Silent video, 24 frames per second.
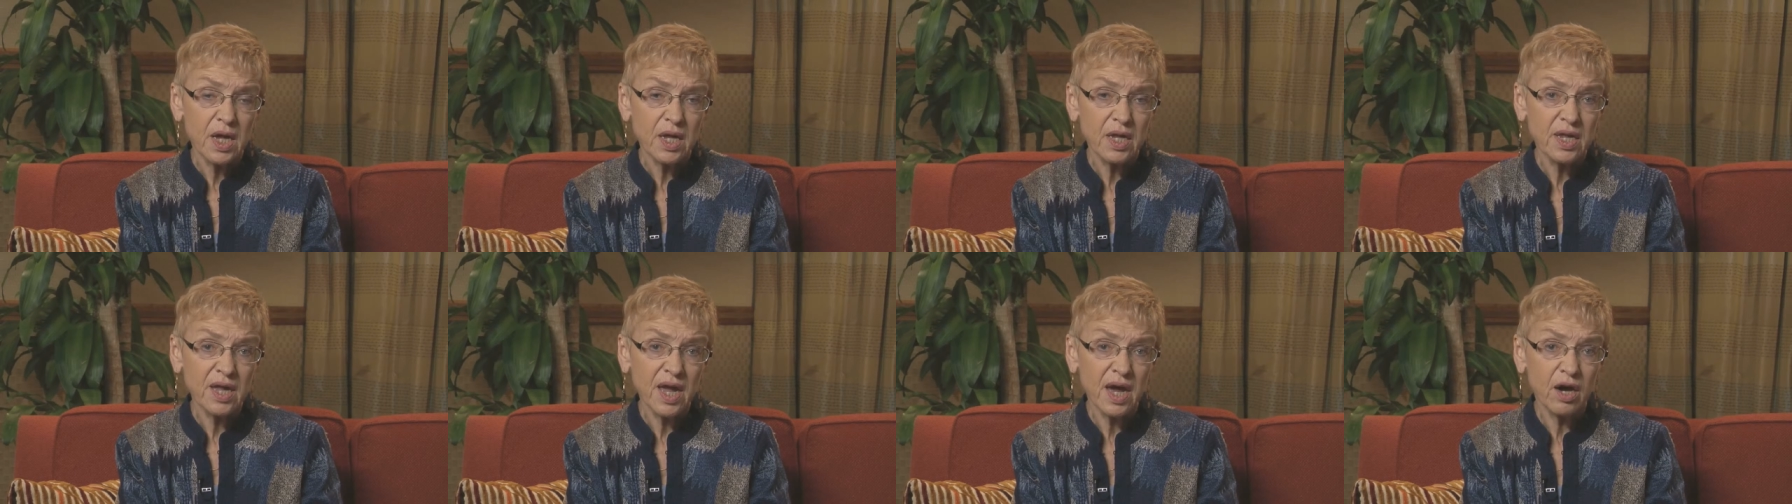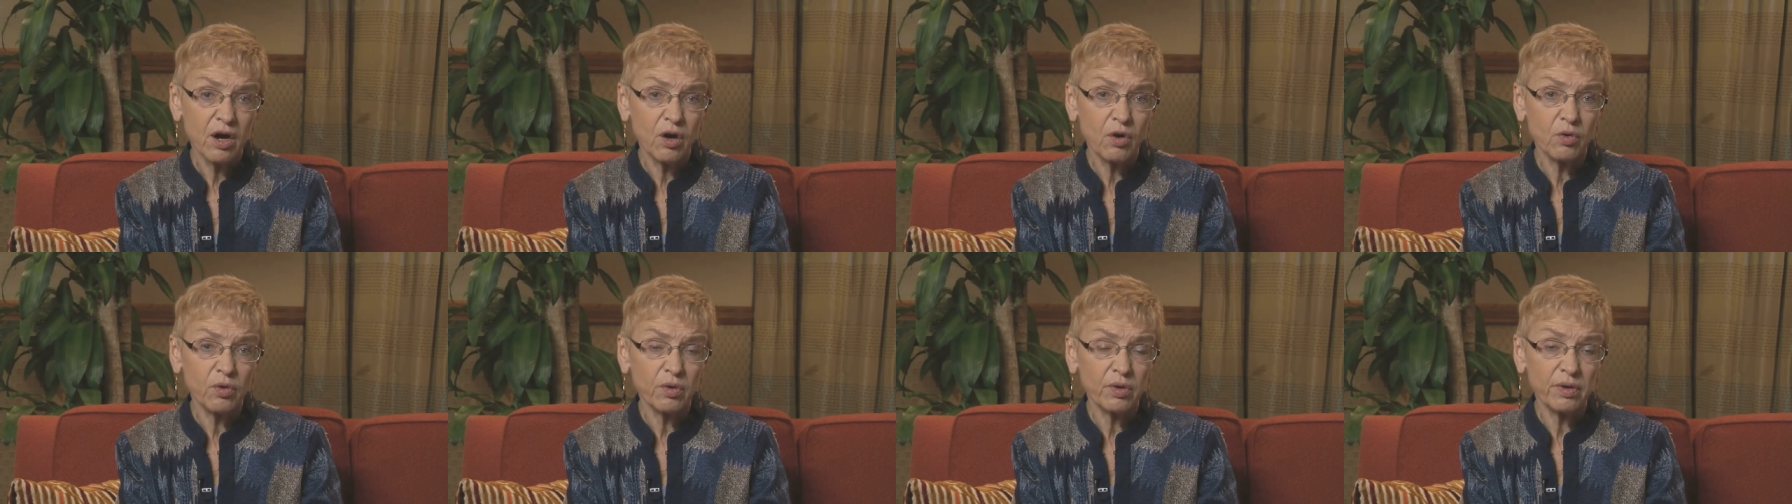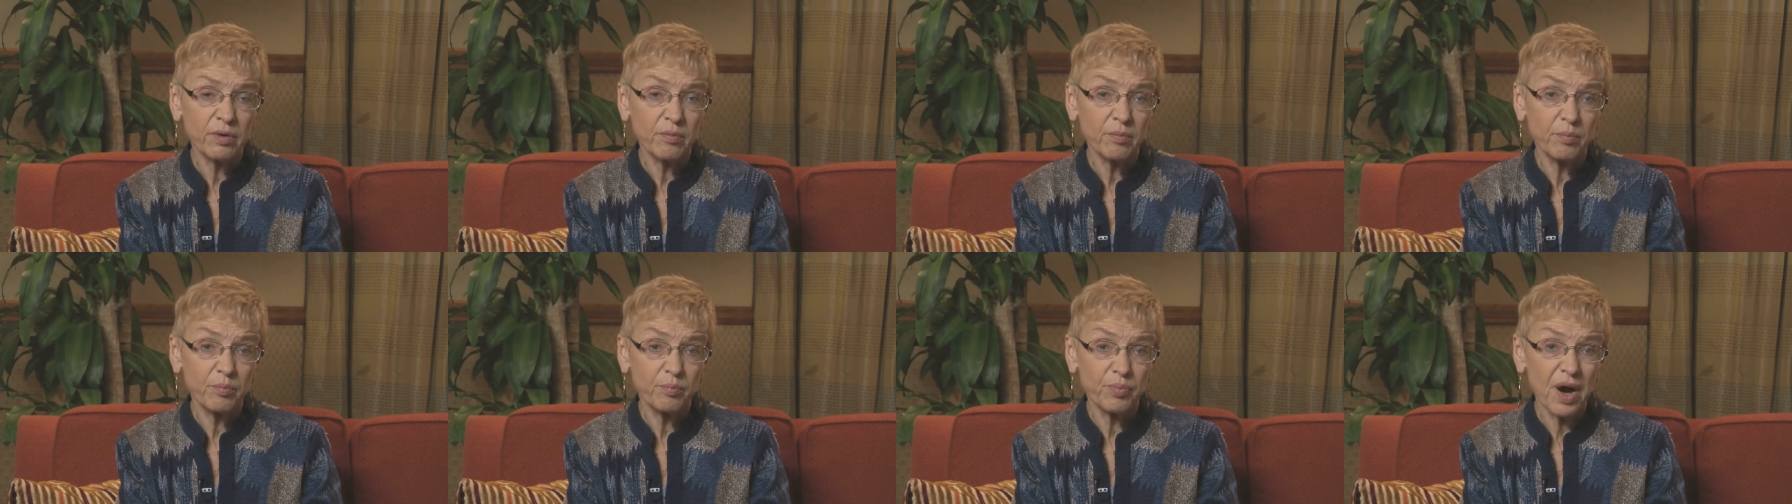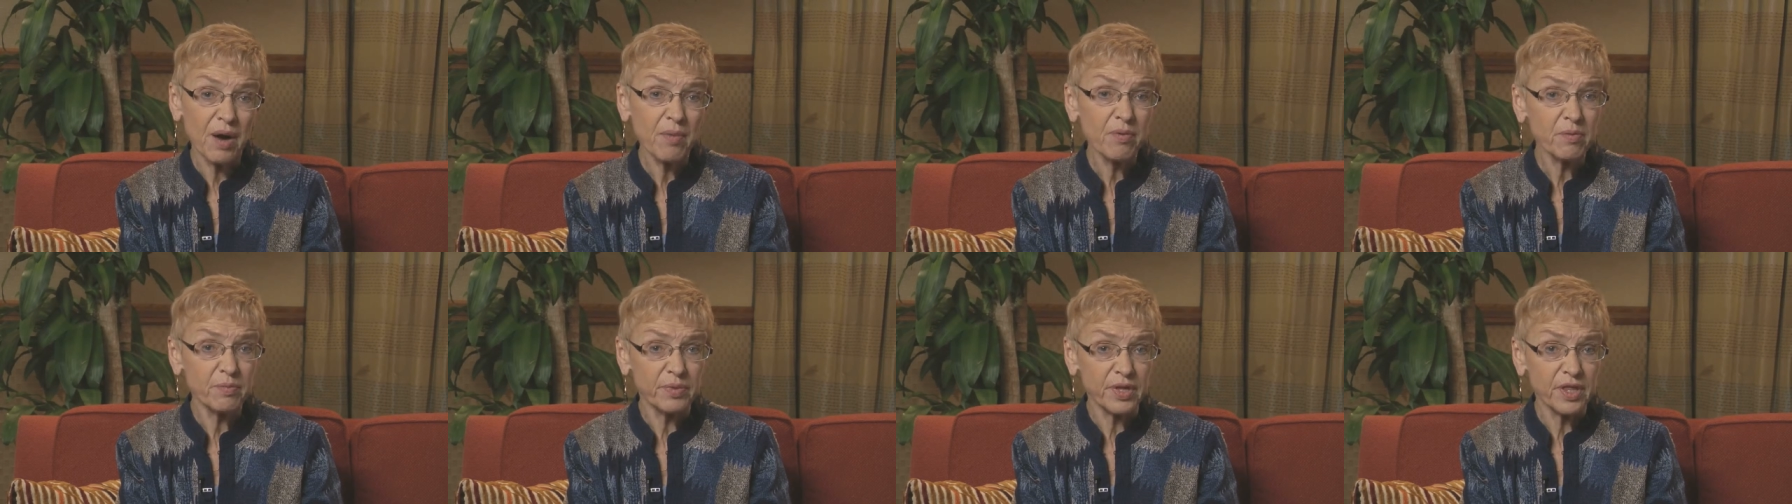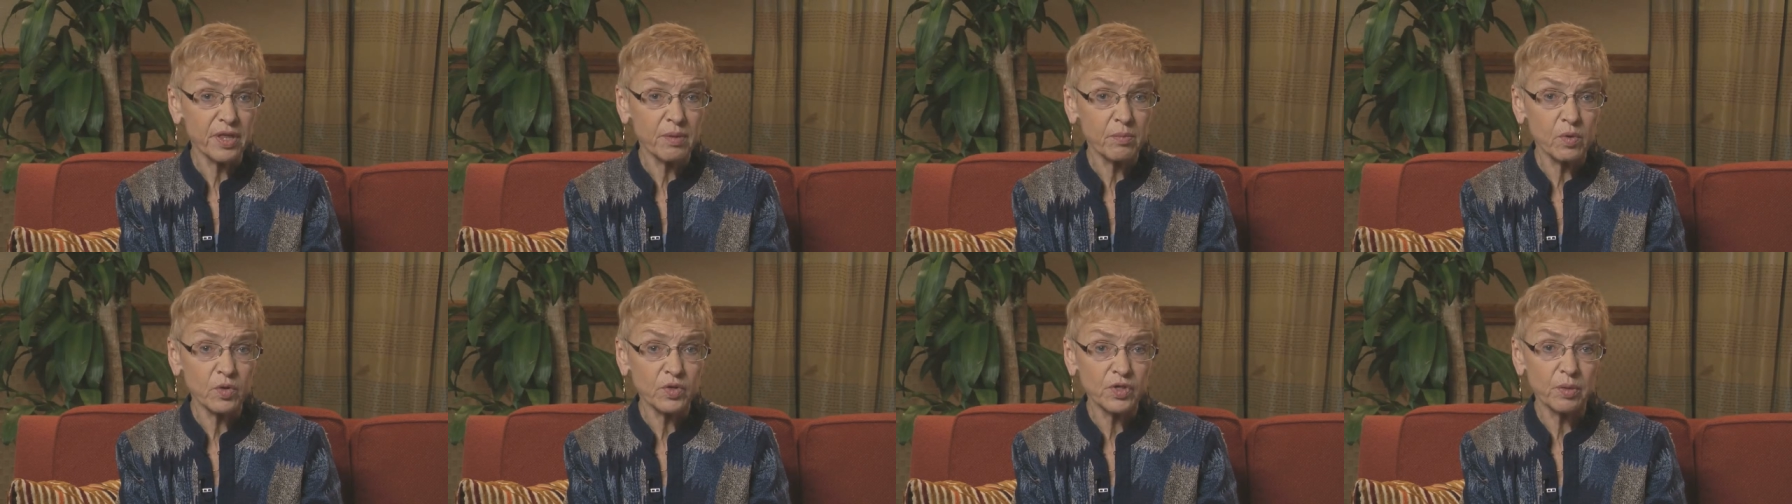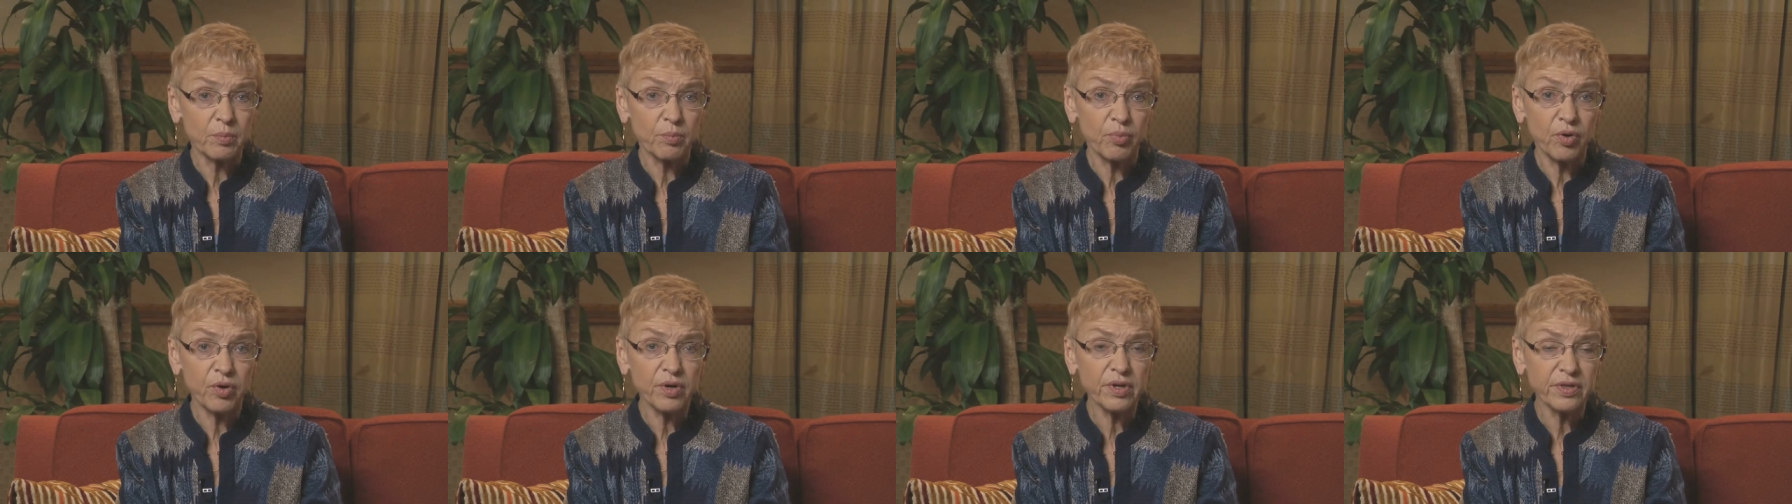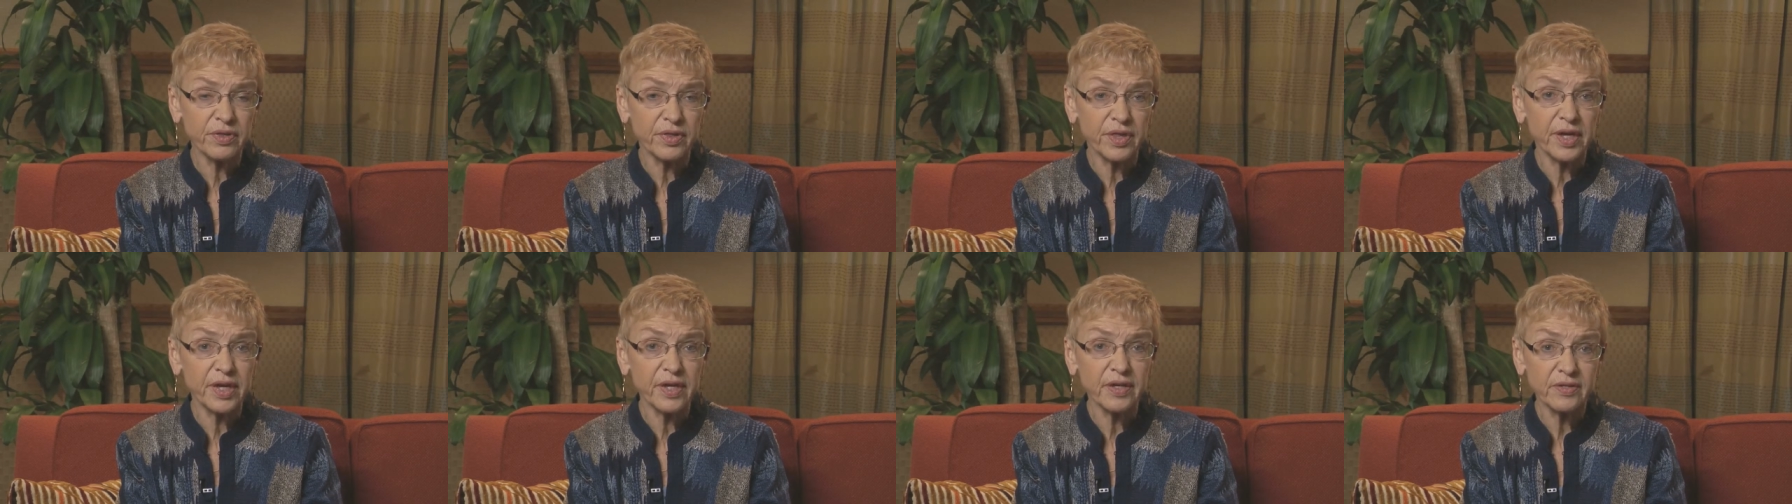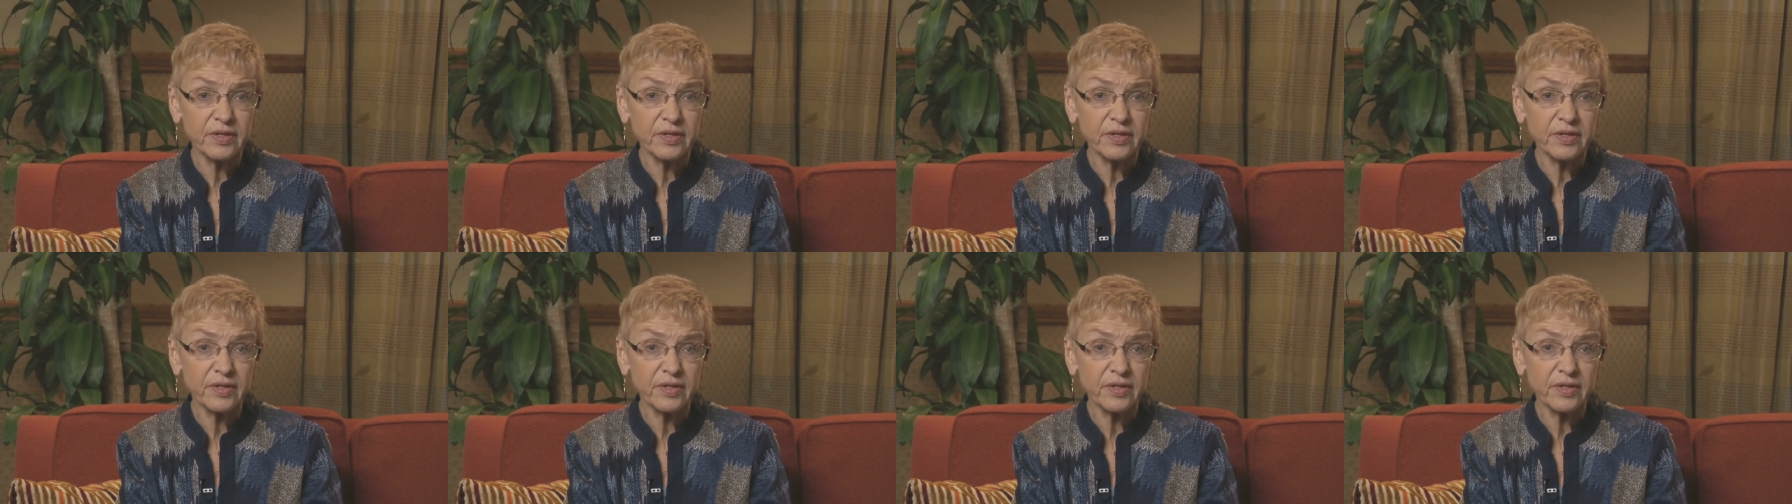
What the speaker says: Now, probably the most important thing